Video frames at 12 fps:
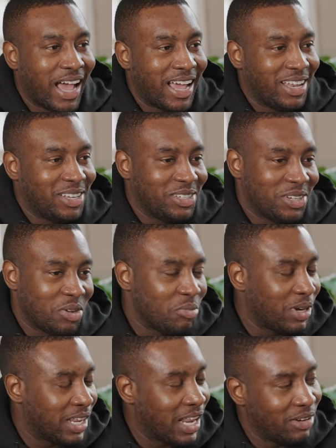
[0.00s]
and you
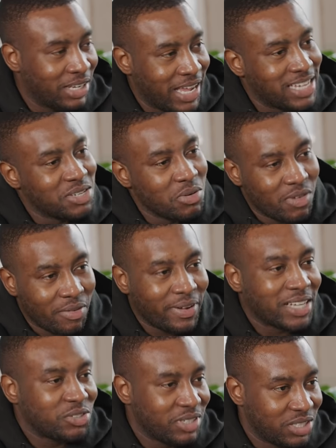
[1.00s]
know, we're li liaising with our
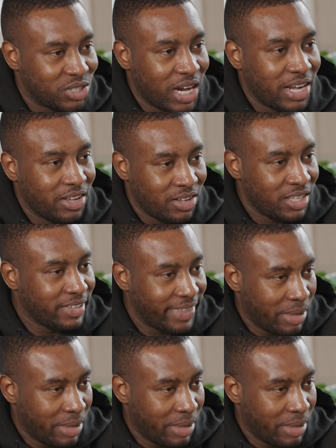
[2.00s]
factory in China.